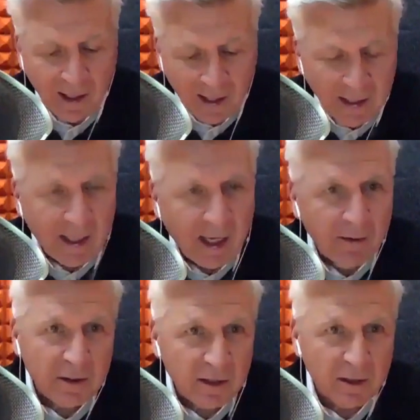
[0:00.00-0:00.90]
he gave
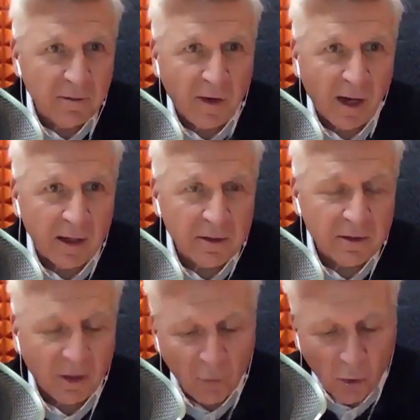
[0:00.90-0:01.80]
us his advice
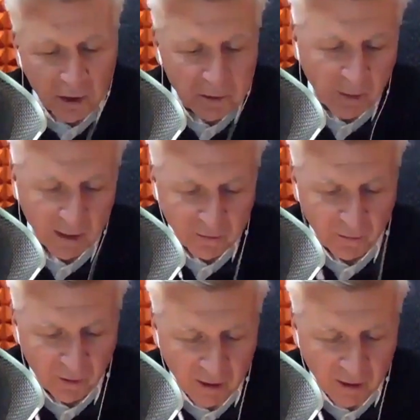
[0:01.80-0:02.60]
on what's best for